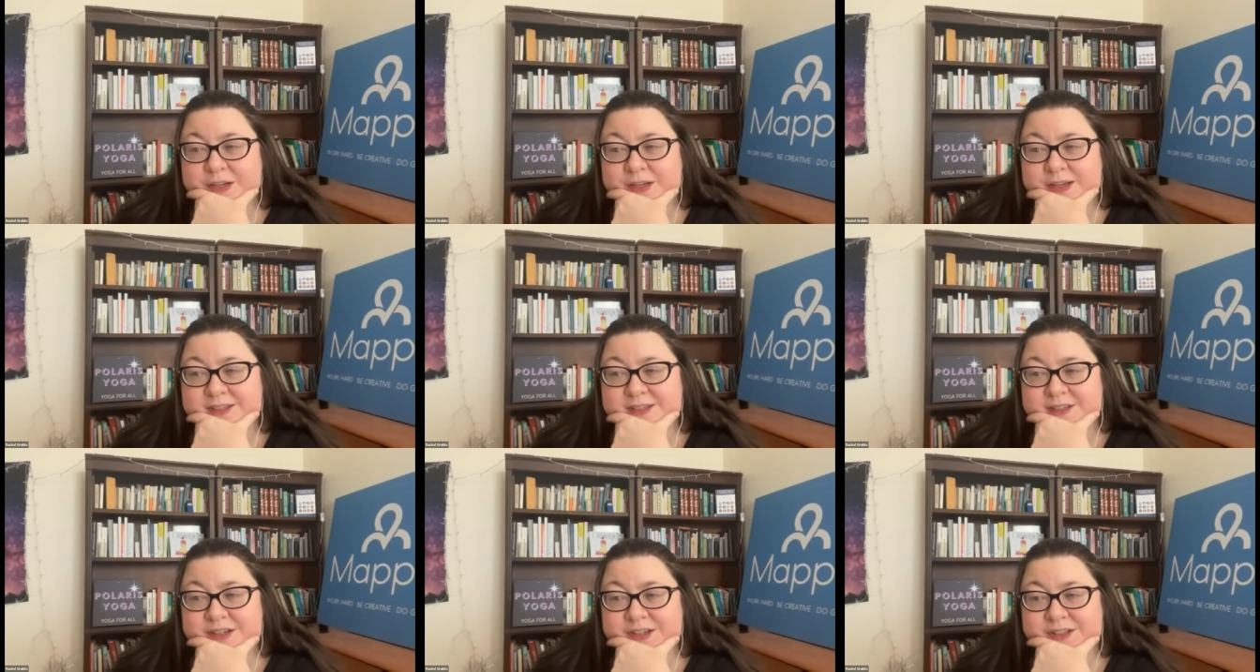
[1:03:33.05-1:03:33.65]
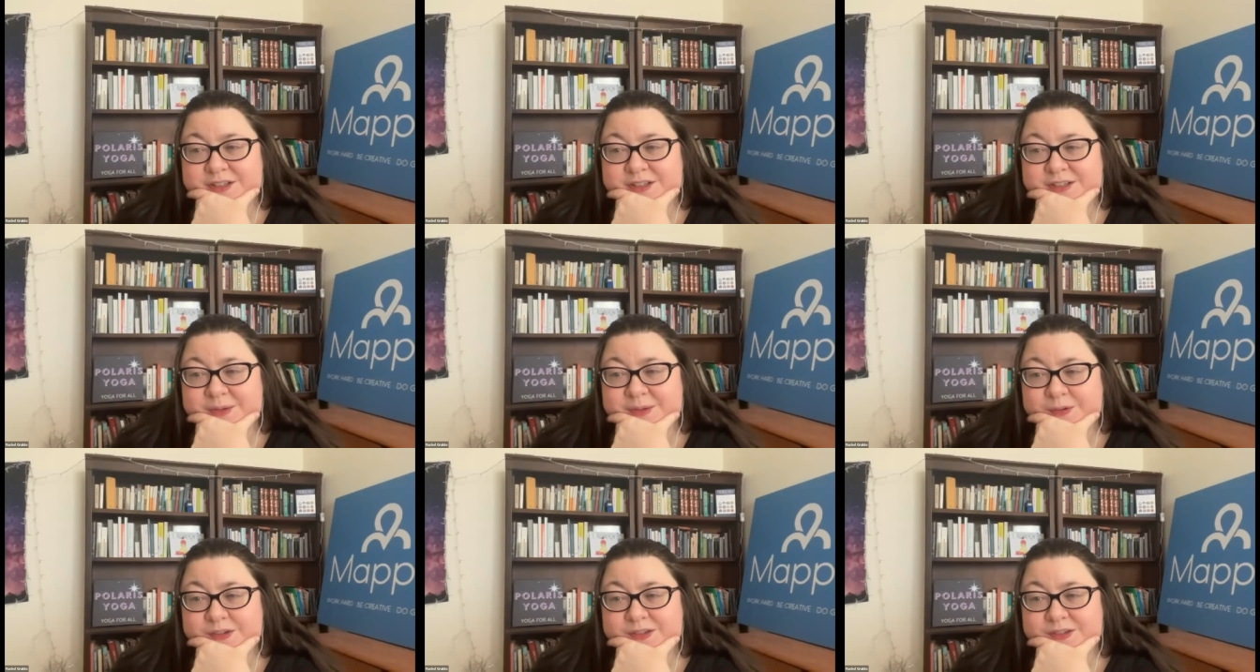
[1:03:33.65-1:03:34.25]
Any suggestions
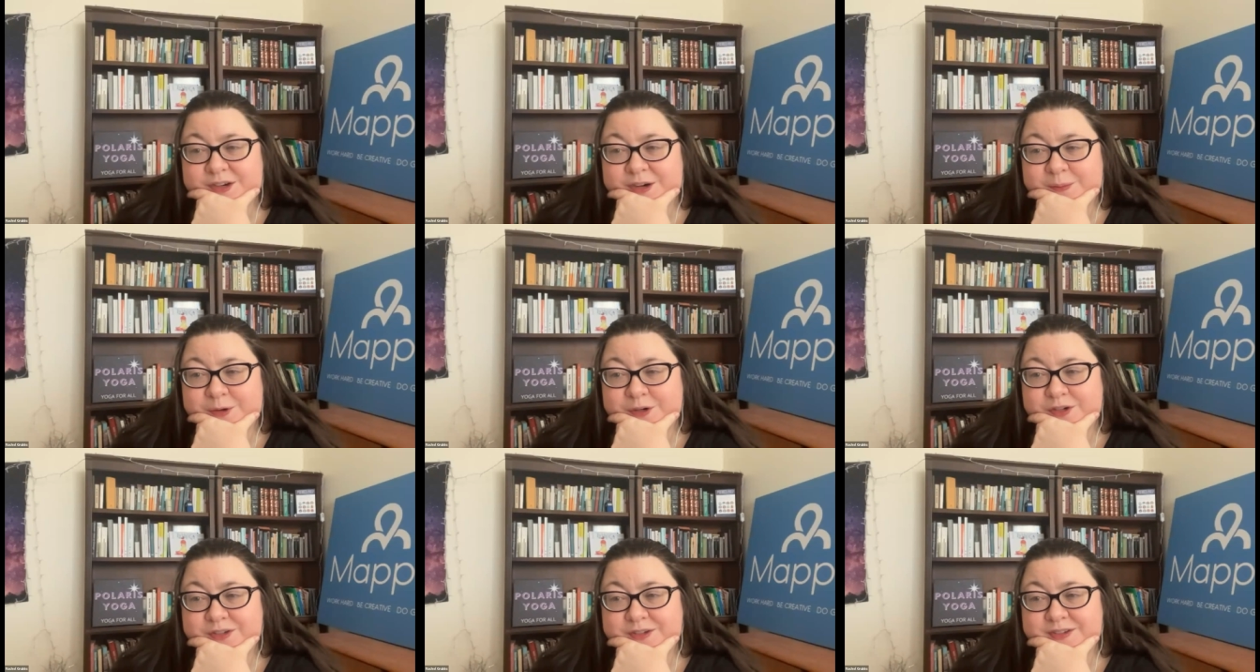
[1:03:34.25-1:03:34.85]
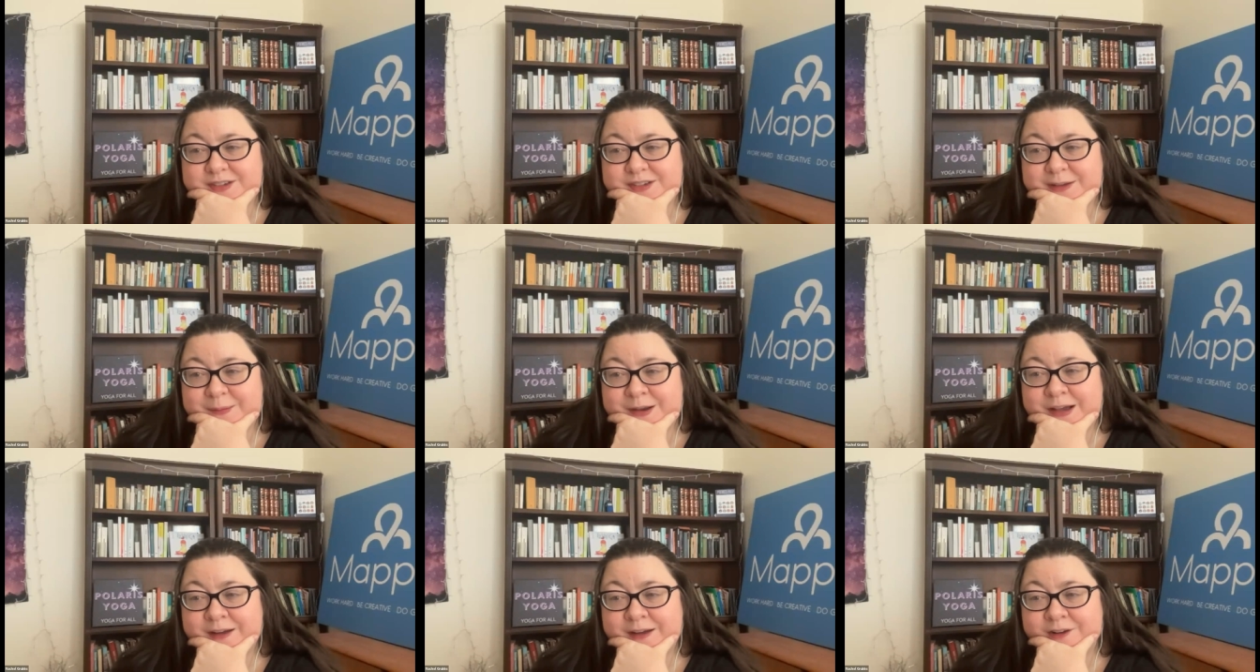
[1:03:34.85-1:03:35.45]
on when to start personal
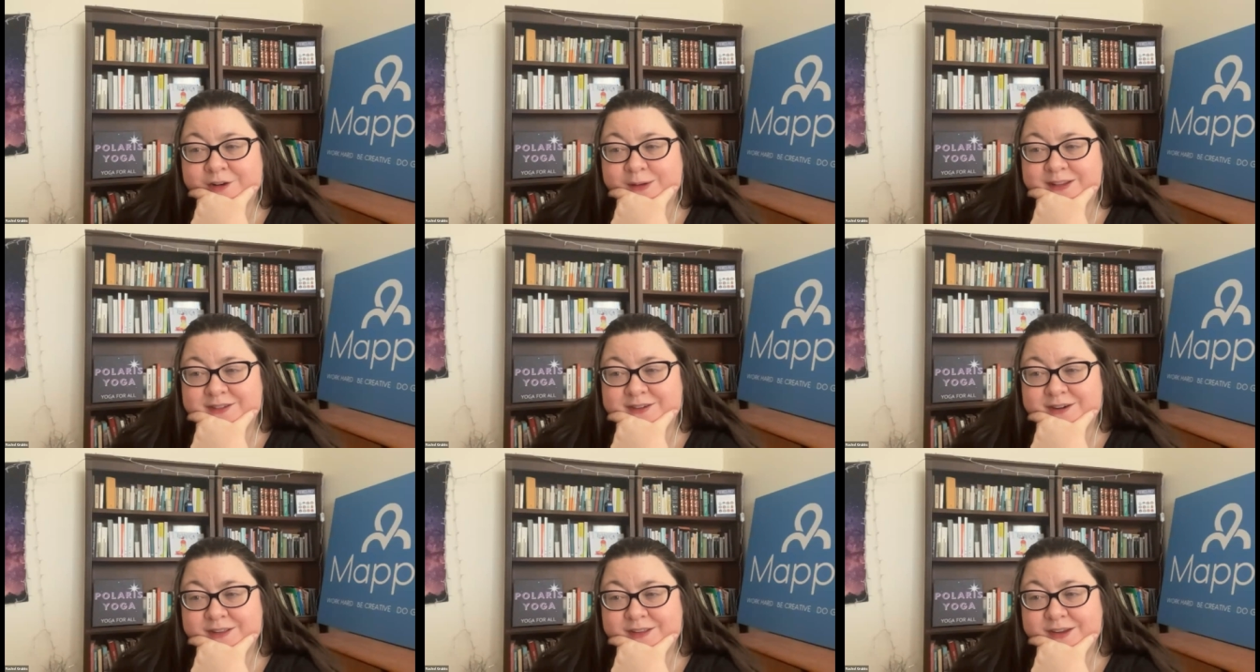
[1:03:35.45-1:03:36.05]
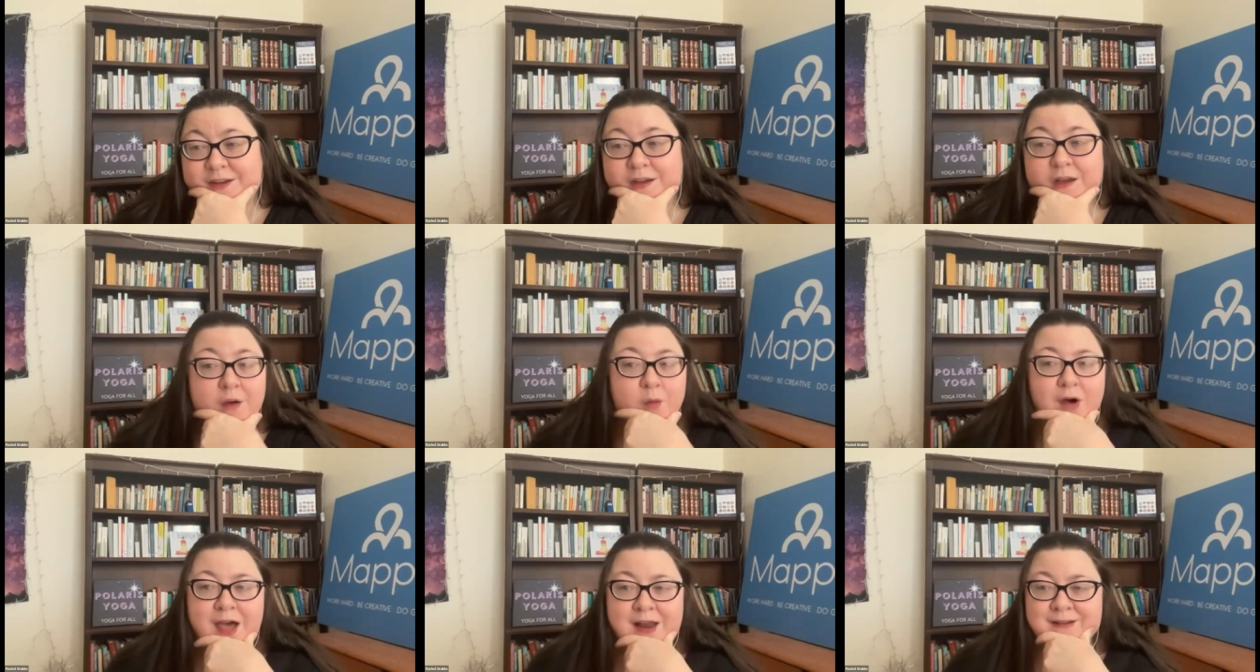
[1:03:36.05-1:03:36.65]
statement, how to go about starting it?
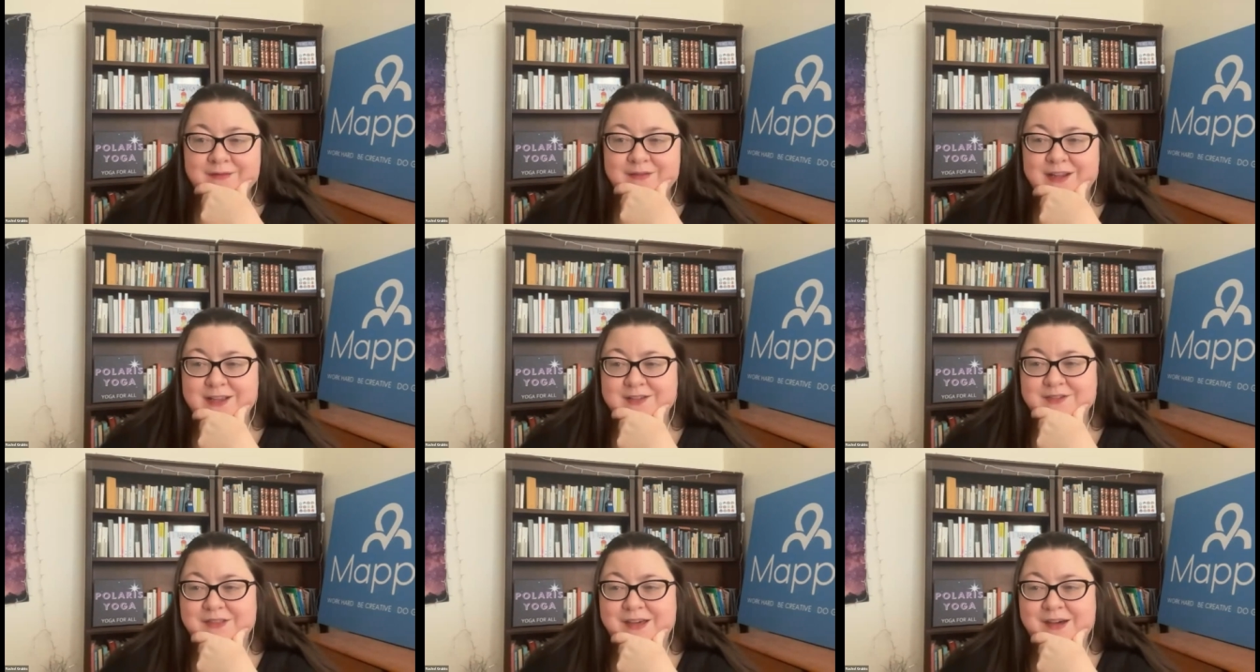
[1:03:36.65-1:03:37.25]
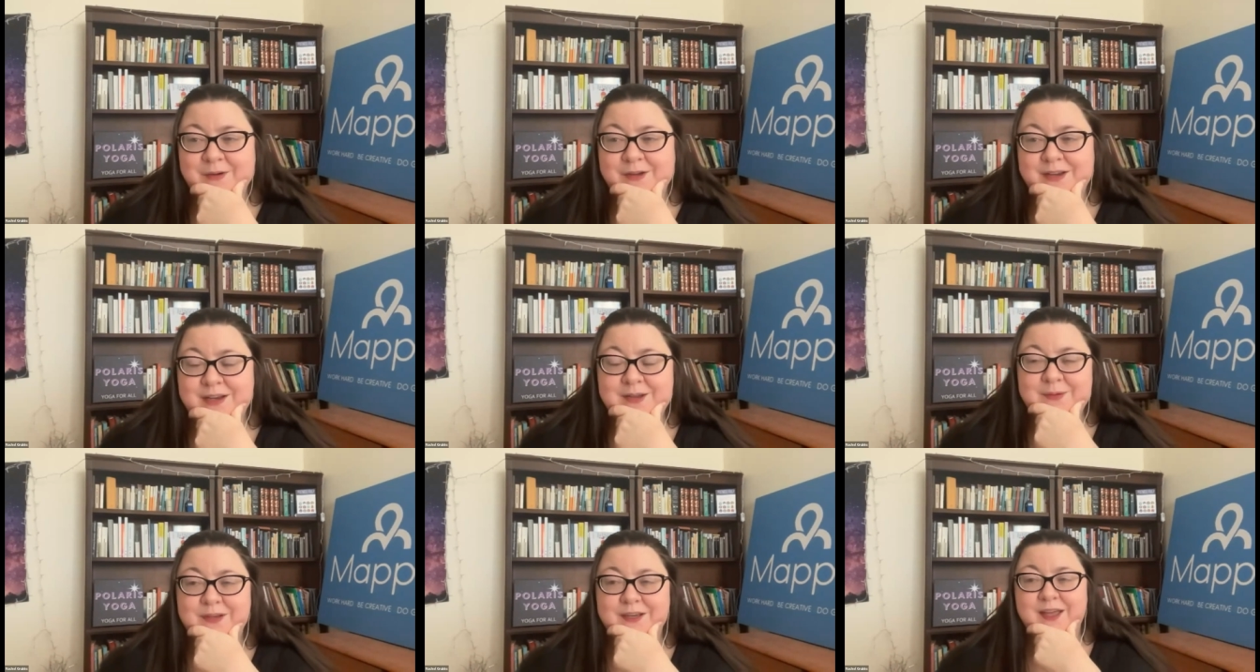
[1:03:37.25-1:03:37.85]
Well, I don't have to answer that one.
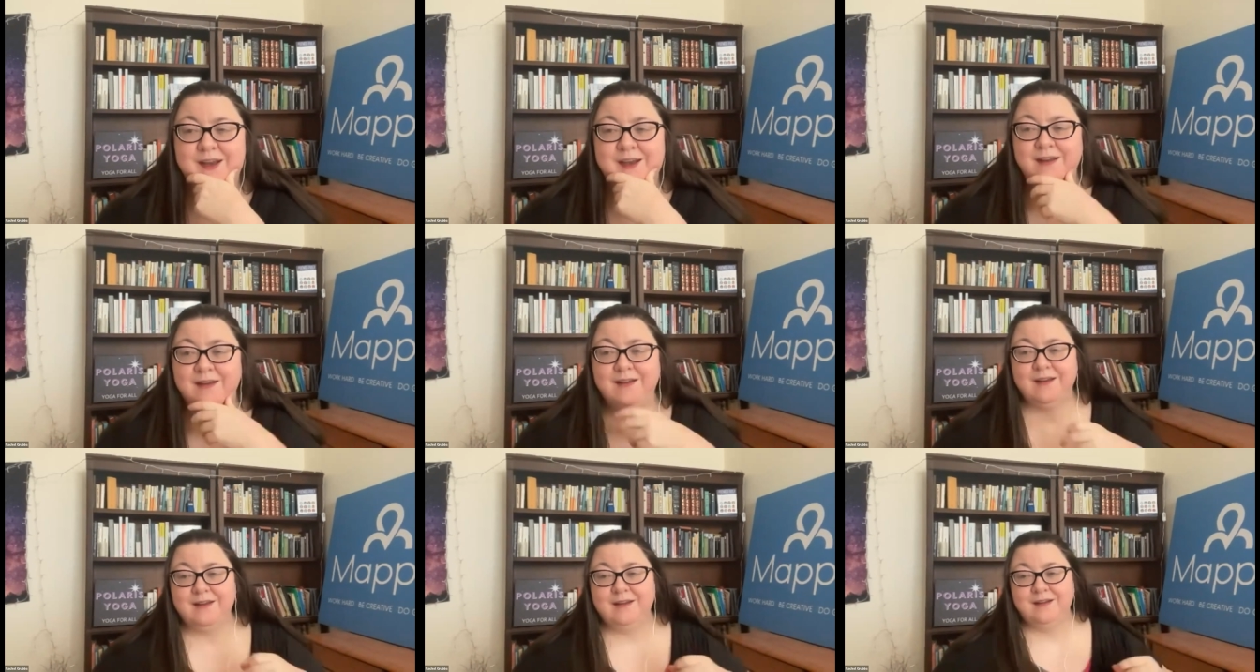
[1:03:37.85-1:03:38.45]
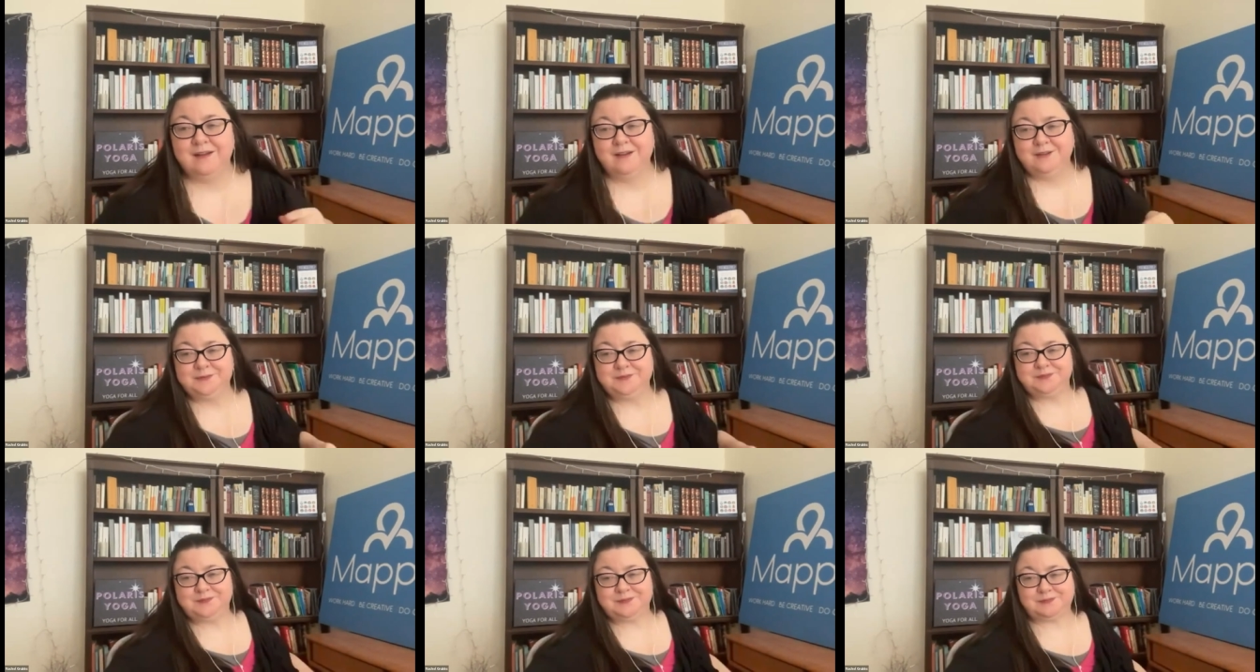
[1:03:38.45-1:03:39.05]
Anyone can.
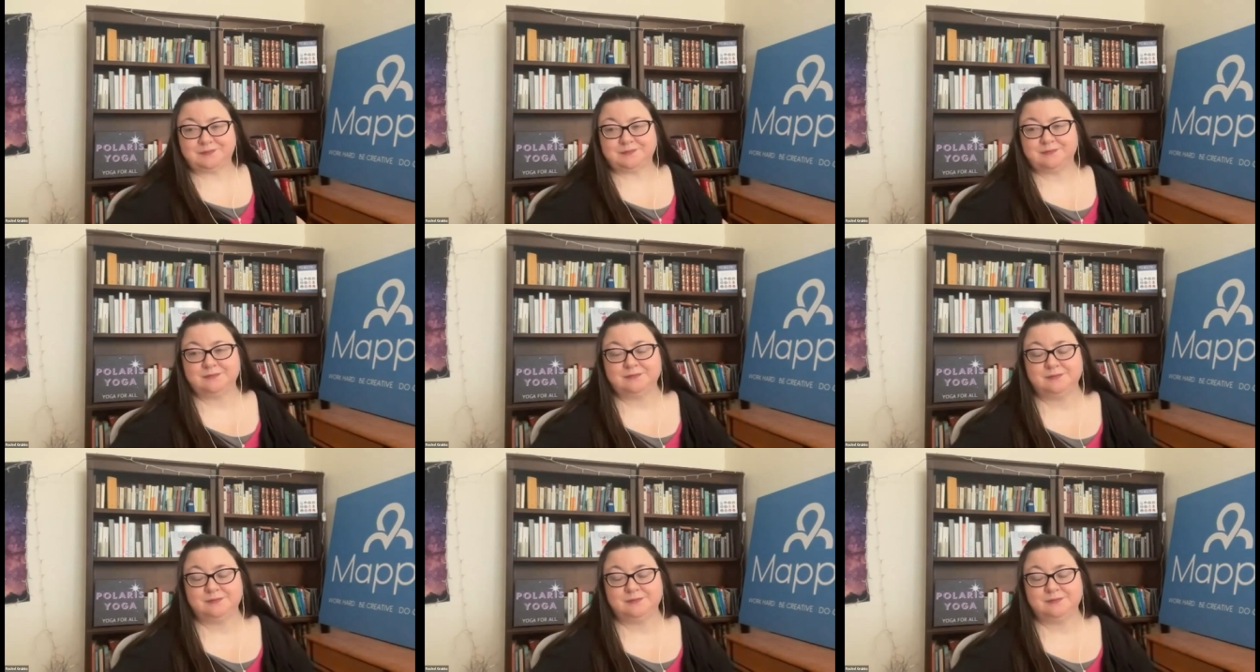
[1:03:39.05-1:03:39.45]
Yeah.